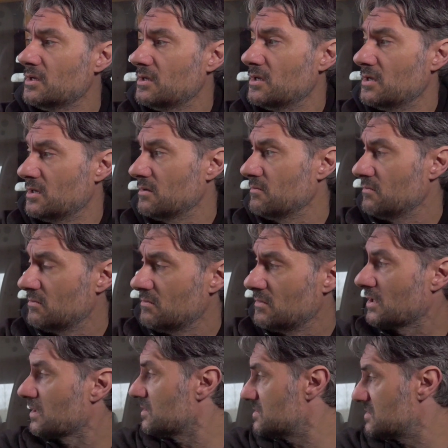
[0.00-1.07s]
I
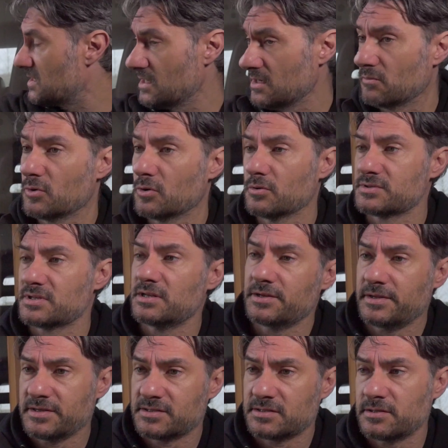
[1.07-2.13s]
can see the moors in the
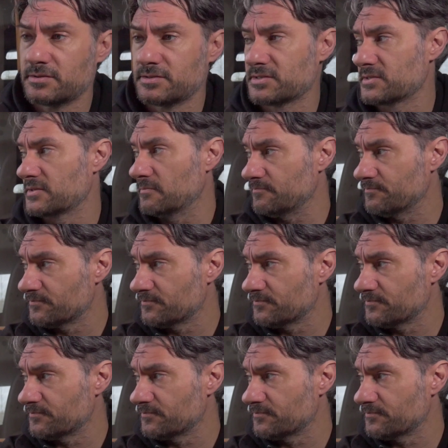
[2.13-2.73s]
distance.